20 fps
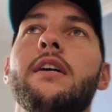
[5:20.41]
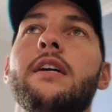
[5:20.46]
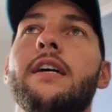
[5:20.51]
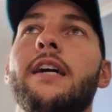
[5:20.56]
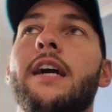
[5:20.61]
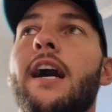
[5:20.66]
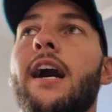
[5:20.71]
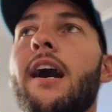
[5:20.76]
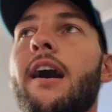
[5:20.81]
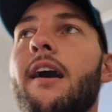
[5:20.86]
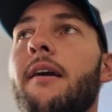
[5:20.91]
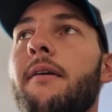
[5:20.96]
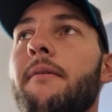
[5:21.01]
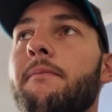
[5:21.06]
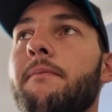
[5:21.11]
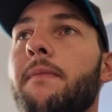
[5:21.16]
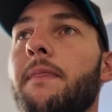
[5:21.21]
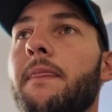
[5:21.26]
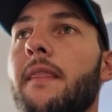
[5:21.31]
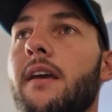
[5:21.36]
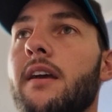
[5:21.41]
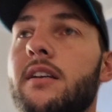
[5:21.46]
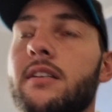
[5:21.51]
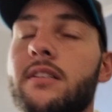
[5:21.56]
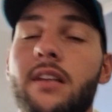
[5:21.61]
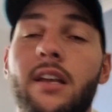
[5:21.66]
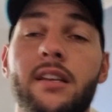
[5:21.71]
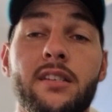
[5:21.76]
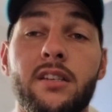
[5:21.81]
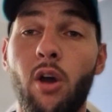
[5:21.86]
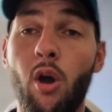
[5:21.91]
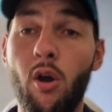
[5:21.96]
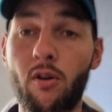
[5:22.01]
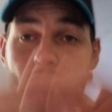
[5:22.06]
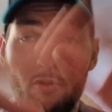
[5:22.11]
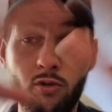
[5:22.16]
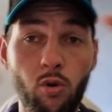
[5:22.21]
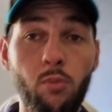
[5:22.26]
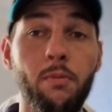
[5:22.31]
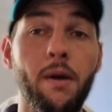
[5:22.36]
Because as an
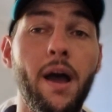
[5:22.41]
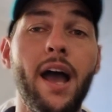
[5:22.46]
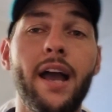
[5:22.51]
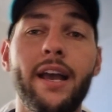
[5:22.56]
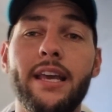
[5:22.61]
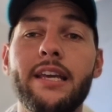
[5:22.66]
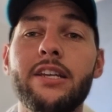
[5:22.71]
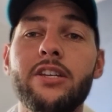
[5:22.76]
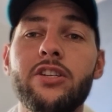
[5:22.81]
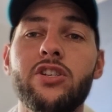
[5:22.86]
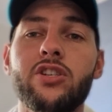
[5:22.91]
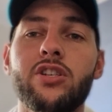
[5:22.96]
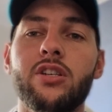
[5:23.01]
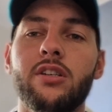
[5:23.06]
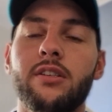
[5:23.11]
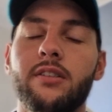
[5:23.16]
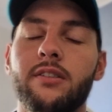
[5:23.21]
overall package,